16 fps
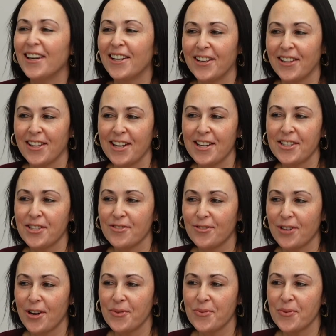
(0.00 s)
a glass of
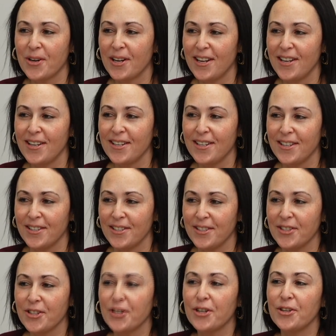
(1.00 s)
red wine is
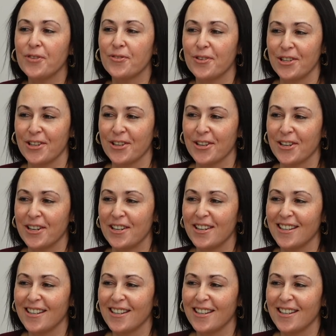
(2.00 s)
good for your heart.